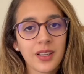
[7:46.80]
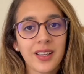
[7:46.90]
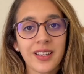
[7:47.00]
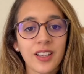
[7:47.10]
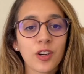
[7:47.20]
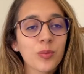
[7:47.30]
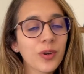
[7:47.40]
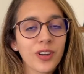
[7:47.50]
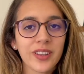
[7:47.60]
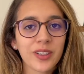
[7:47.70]
And I hope
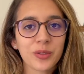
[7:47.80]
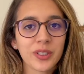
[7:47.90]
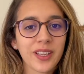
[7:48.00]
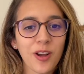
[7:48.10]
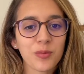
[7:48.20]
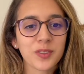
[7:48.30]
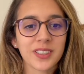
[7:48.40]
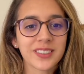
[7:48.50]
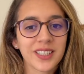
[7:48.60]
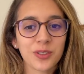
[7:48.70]
all that really helped,
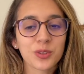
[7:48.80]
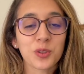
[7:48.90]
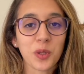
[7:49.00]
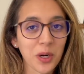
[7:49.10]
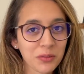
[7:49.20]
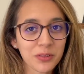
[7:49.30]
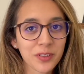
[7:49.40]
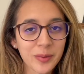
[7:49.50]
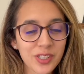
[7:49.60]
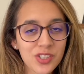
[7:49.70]
because that was a lot of
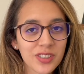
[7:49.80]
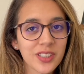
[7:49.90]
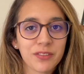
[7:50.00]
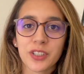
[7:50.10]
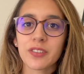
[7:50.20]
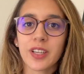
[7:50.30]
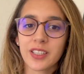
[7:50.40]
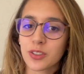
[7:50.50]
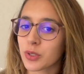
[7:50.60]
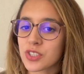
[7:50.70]
information. If you have
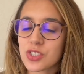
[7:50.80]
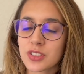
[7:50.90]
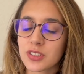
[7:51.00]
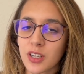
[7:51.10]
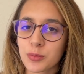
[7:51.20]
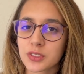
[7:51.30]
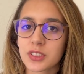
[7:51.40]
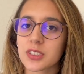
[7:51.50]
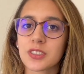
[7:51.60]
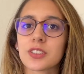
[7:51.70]
any questions, comments, or
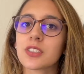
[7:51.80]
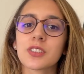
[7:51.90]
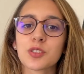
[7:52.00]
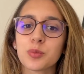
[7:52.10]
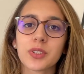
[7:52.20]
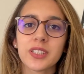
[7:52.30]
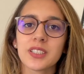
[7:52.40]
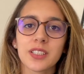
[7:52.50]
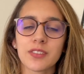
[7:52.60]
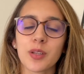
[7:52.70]
concerns, please
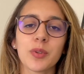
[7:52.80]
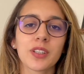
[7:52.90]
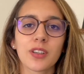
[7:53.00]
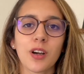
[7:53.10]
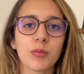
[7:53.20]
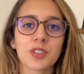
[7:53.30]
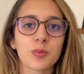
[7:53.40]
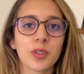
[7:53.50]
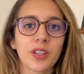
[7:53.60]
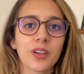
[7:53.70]
leave them in the comments
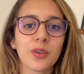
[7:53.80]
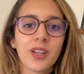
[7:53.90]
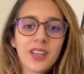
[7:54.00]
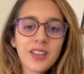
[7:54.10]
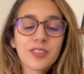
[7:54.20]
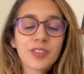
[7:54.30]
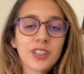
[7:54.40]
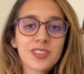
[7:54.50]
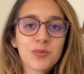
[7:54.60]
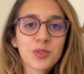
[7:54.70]
below. If
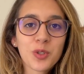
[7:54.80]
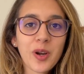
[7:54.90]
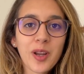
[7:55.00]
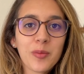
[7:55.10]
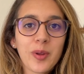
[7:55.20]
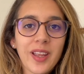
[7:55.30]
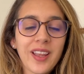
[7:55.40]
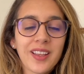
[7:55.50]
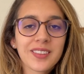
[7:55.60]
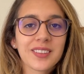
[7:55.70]
not, subscribe
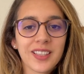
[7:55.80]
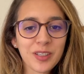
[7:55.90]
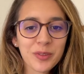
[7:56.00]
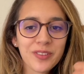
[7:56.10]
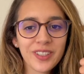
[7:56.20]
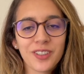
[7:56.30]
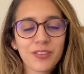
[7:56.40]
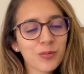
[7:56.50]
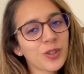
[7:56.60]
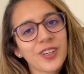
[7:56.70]
and like my video
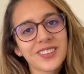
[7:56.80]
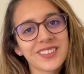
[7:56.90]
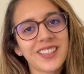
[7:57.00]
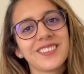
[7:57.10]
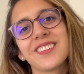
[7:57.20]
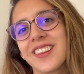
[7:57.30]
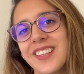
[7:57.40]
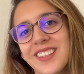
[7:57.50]
for more content. Thank you.